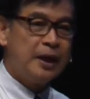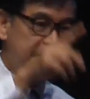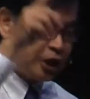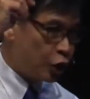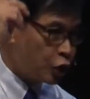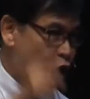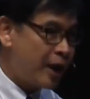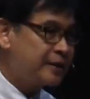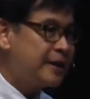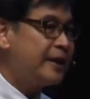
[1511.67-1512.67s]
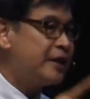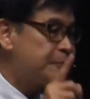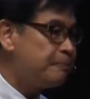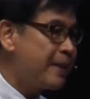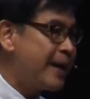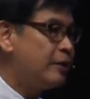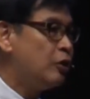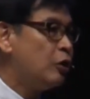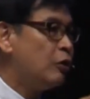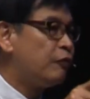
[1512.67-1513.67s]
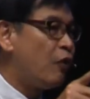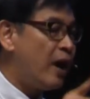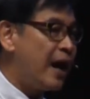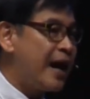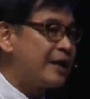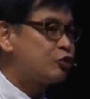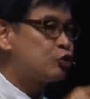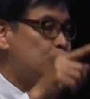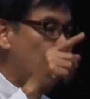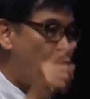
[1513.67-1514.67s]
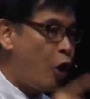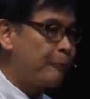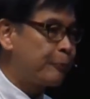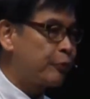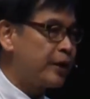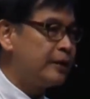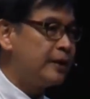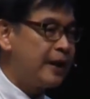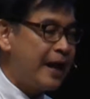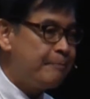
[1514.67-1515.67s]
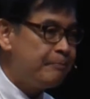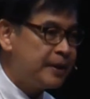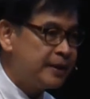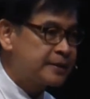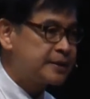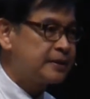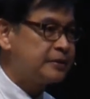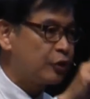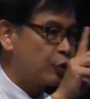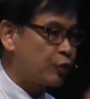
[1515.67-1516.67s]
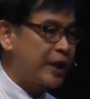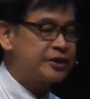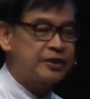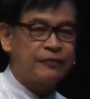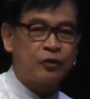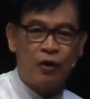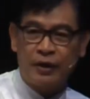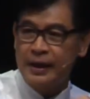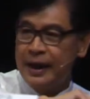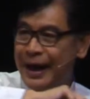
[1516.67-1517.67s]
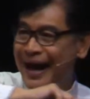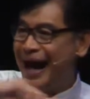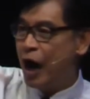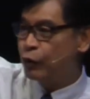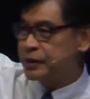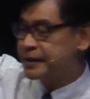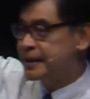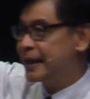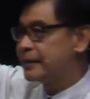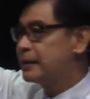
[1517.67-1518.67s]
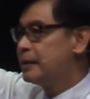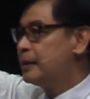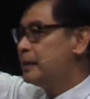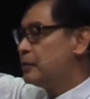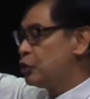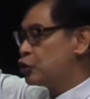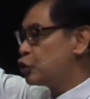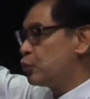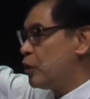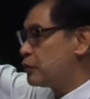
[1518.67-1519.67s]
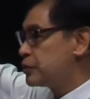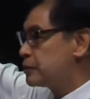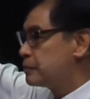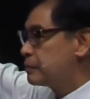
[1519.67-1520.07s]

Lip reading: The anointing is meant for us to operate and minister the grace of God outside the church walls.